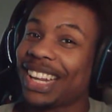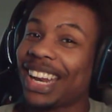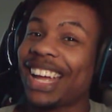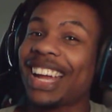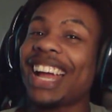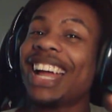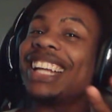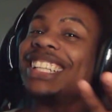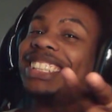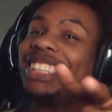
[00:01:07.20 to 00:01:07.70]
that I
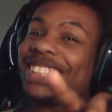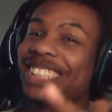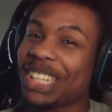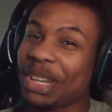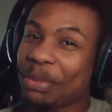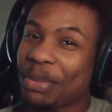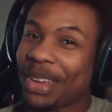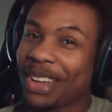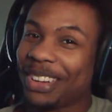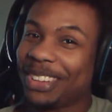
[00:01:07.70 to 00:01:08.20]
got
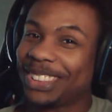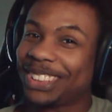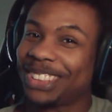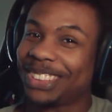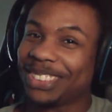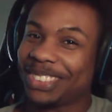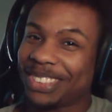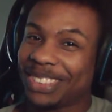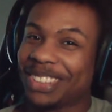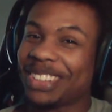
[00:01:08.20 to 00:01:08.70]
Gmail
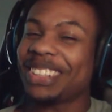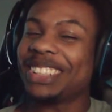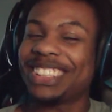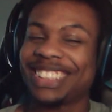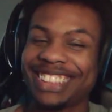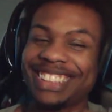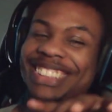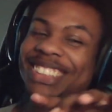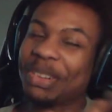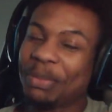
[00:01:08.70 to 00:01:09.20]
to
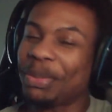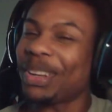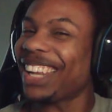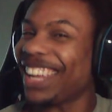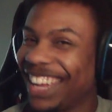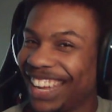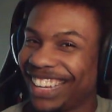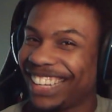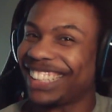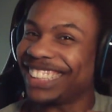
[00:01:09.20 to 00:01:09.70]
to
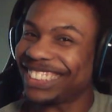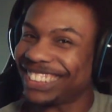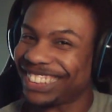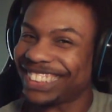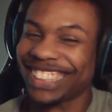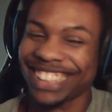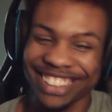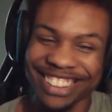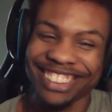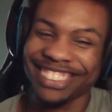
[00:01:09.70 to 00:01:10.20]
play because
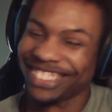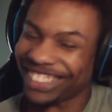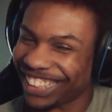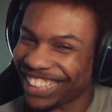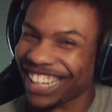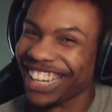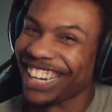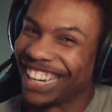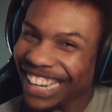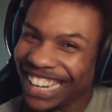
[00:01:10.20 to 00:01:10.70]
early
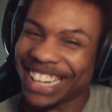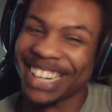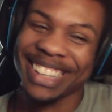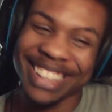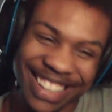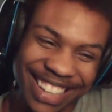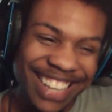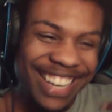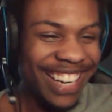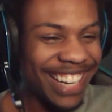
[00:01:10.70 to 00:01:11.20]
key and
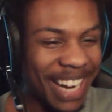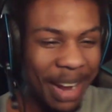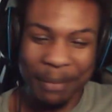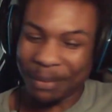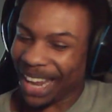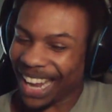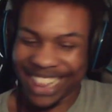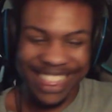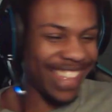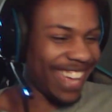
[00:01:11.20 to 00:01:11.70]
and I'm
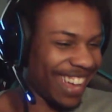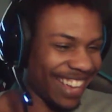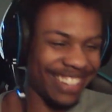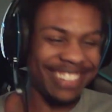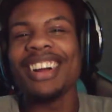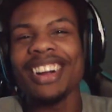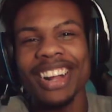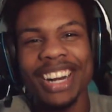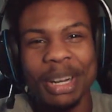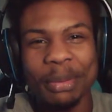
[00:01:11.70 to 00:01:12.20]
like that.
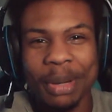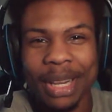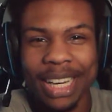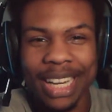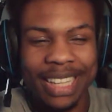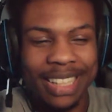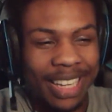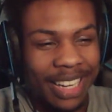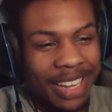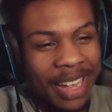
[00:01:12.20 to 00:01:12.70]
All right, I'm not
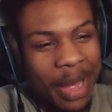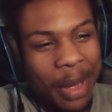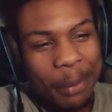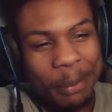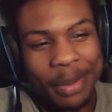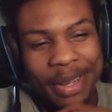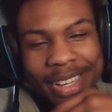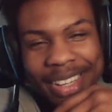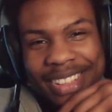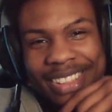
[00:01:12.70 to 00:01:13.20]
like that.
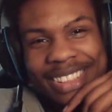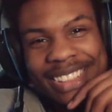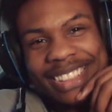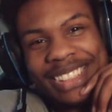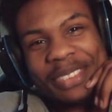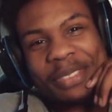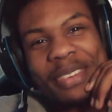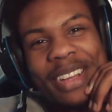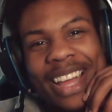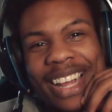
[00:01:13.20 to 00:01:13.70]
But
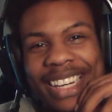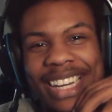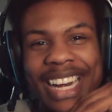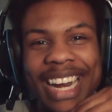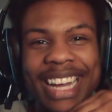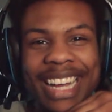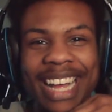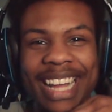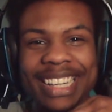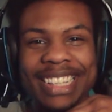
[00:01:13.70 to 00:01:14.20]
the fact that
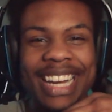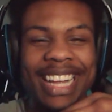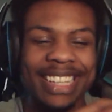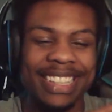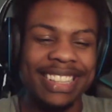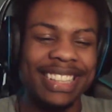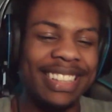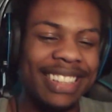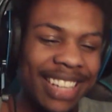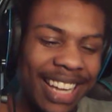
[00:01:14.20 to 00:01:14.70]
I got like
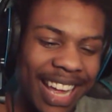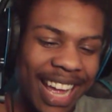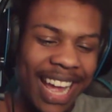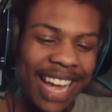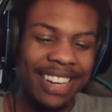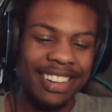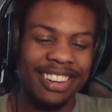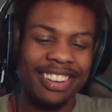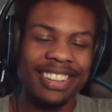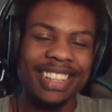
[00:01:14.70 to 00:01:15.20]

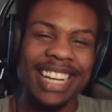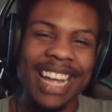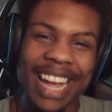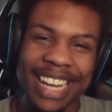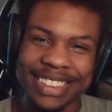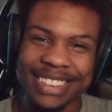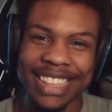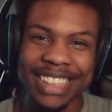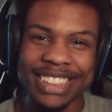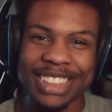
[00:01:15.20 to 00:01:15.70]
act early
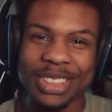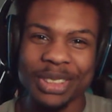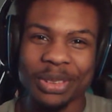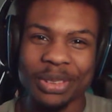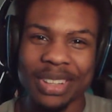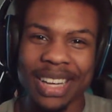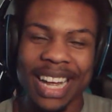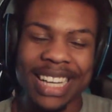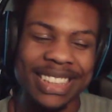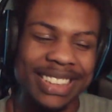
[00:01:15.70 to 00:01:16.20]
access
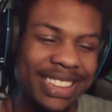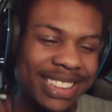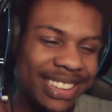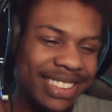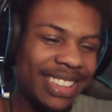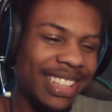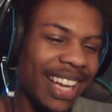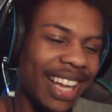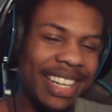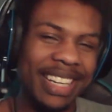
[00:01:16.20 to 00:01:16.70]
to it. I
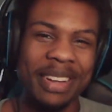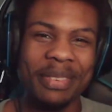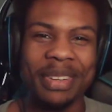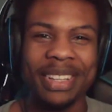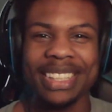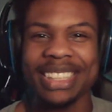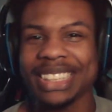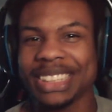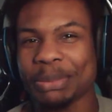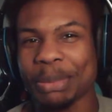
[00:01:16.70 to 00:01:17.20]
just I love
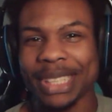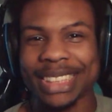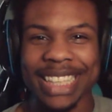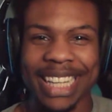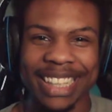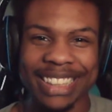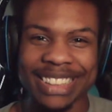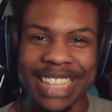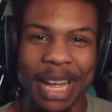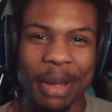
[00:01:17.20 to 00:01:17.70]
it. This is my
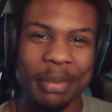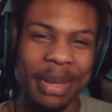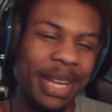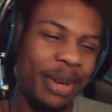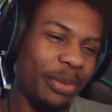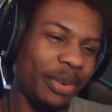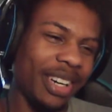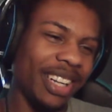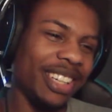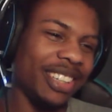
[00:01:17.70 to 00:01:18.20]
second time
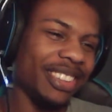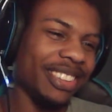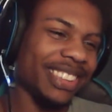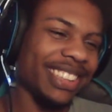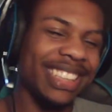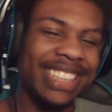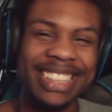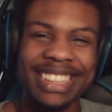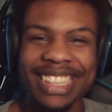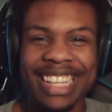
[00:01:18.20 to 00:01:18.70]
getting one of those,
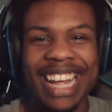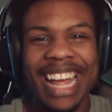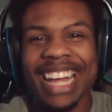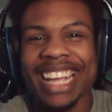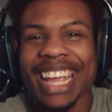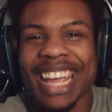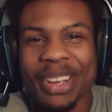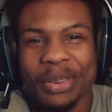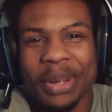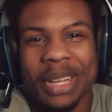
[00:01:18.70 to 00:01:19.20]
and I
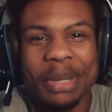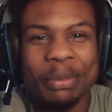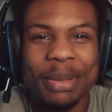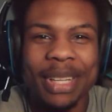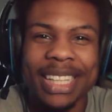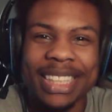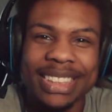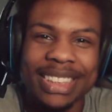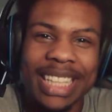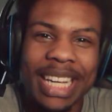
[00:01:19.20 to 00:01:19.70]
can't wait to
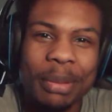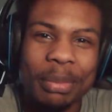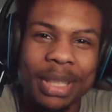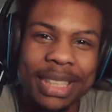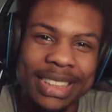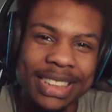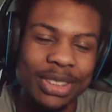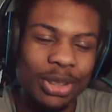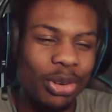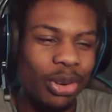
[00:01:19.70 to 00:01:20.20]
play this game
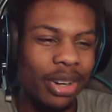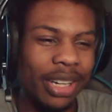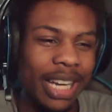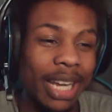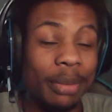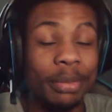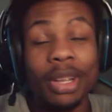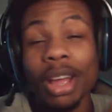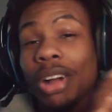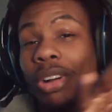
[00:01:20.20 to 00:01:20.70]
because it's a horror
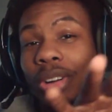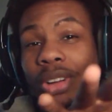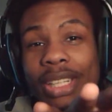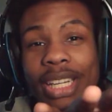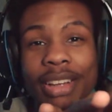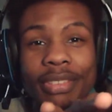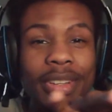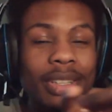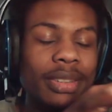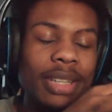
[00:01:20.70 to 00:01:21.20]
game. Y'all gonna
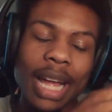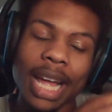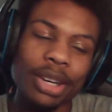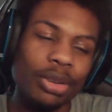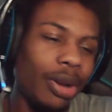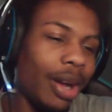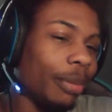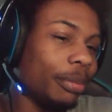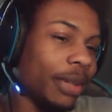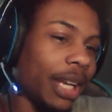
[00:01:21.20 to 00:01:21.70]
love it. I
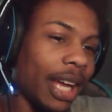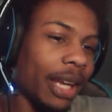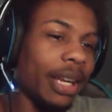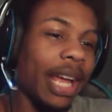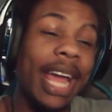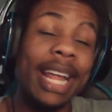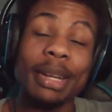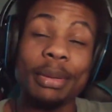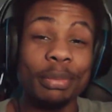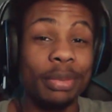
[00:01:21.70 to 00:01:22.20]
know I'm not
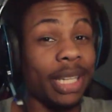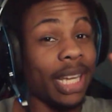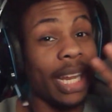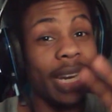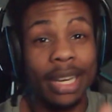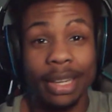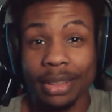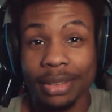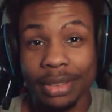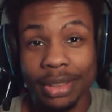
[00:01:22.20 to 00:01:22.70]
at the
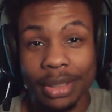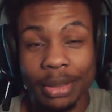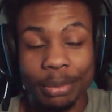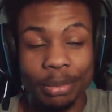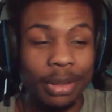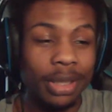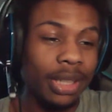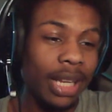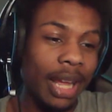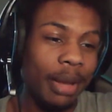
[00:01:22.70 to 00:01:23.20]
beginning,
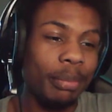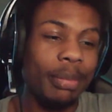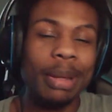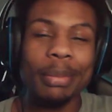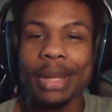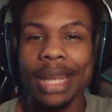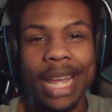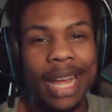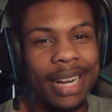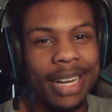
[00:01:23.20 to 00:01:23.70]
but like
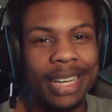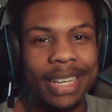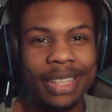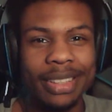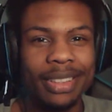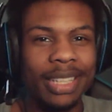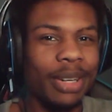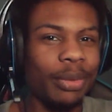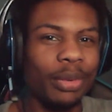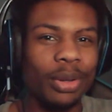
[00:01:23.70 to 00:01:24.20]
maybe
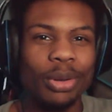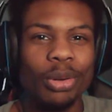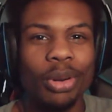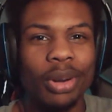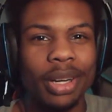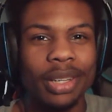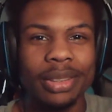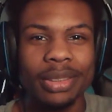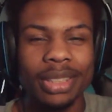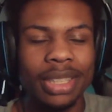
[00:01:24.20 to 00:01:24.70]
editing and
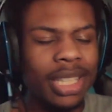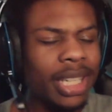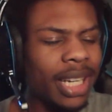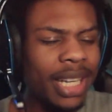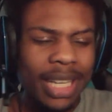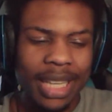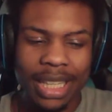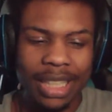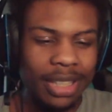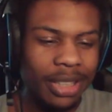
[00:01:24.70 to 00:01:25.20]
recording.
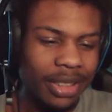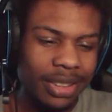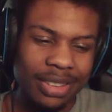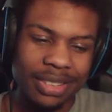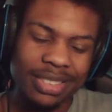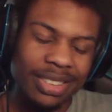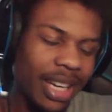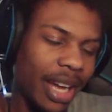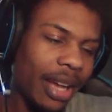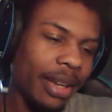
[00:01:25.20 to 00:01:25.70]
it
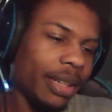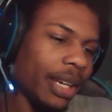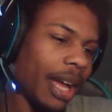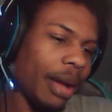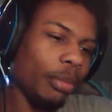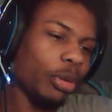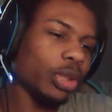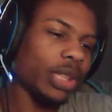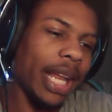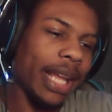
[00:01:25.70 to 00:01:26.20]
nah, nah,
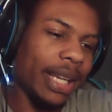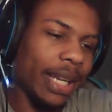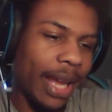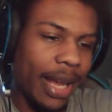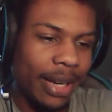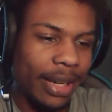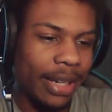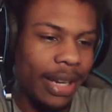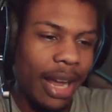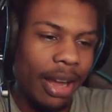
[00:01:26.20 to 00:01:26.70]
most likely
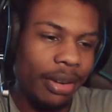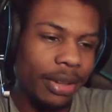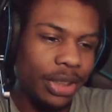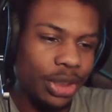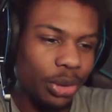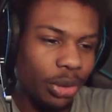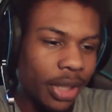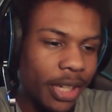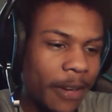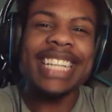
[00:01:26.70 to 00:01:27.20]
editing. I'll
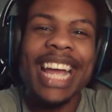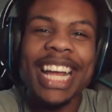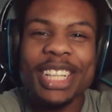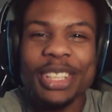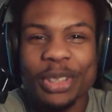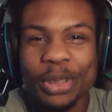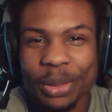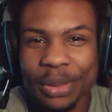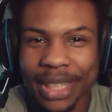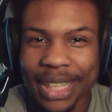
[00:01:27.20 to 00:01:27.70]
enjoy it.
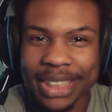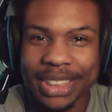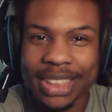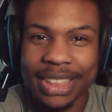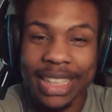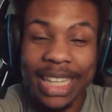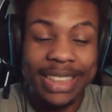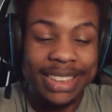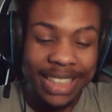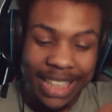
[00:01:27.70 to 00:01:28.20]
Tactical
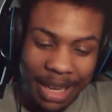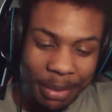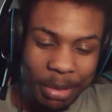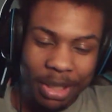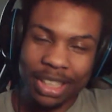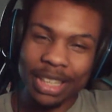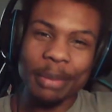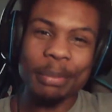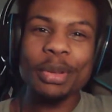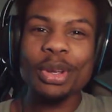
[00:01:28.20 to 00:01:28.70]
Nation. That's the name of
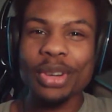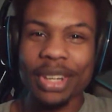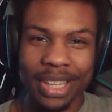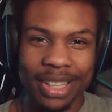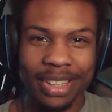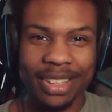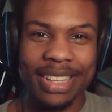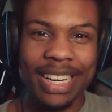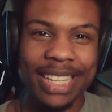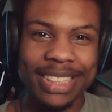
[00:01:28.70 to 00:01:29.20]
the
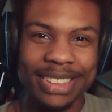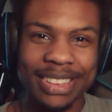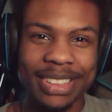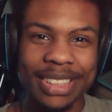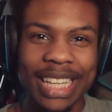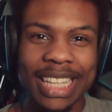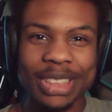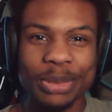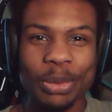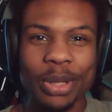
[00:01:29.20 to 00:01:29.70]
community. That's
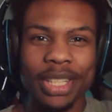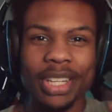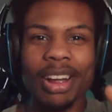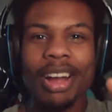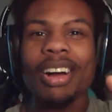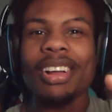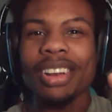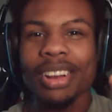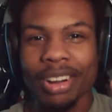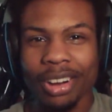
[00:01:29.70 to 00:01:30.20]
that's what
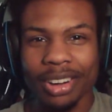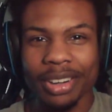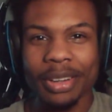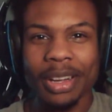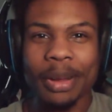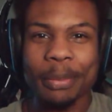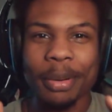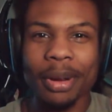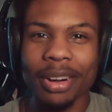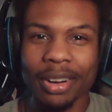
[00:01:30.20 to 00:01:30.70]
y'all are
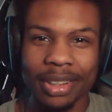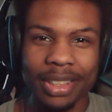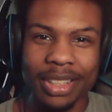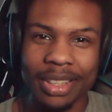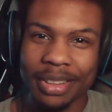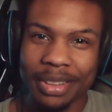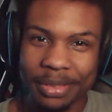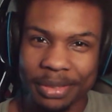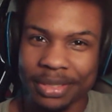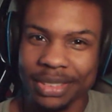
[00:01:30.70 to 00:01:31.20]
a part
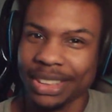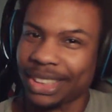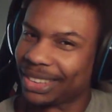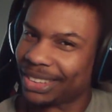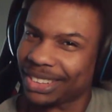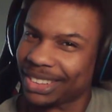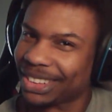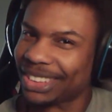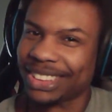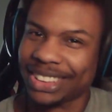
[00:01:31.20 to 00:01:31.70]
of.
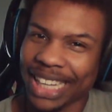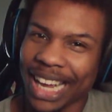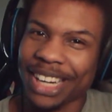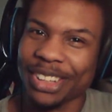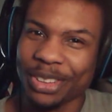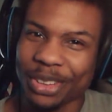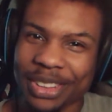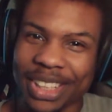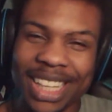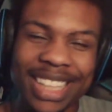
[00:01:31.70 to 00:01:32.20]

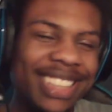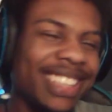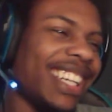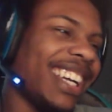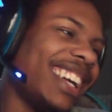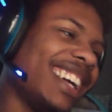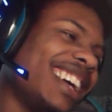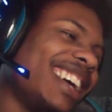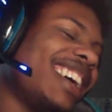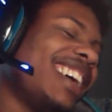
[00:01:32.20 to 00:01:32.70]
Tactical Nate.
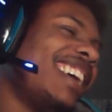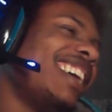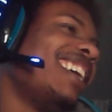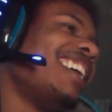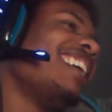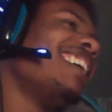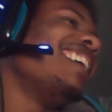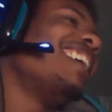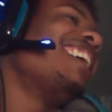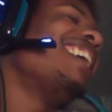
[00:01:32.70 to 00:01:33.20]
Like,
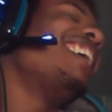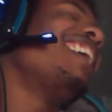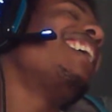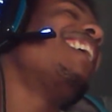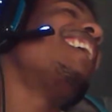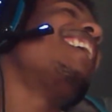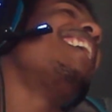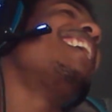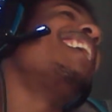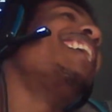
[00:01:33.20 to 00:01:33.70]

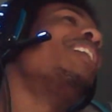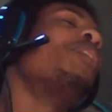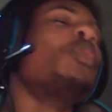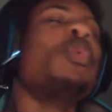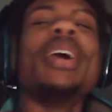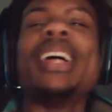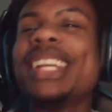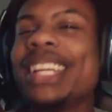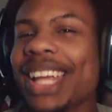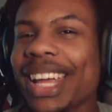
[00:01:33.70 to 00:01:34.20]
ah,
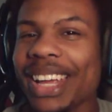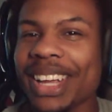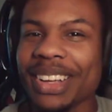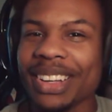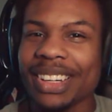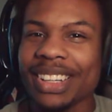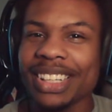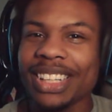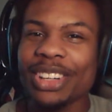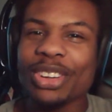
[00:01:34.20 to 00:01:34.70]
one day
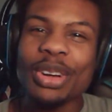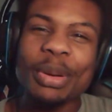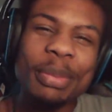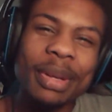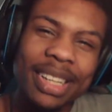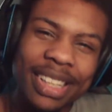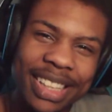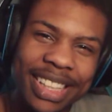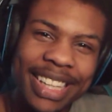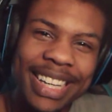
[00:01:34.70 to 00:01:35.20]
there's gonna be
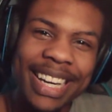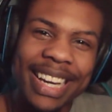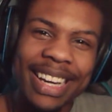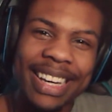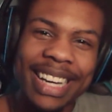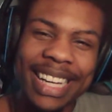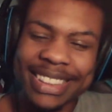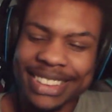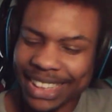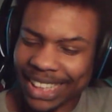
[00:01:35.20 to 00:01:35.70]
a hoodie
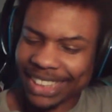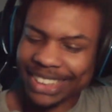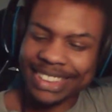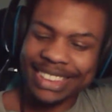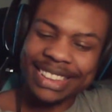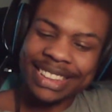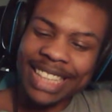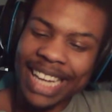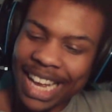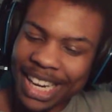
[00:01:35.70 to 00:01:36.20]
that says
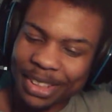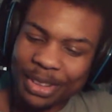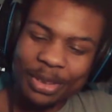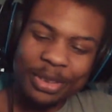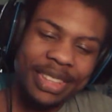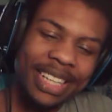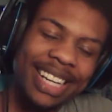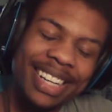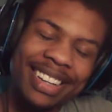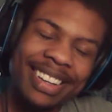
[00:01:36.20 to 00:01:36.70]
Tactical
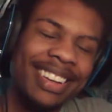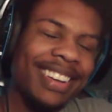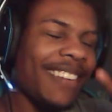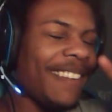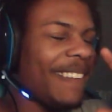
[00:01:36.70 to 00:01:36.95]
Nate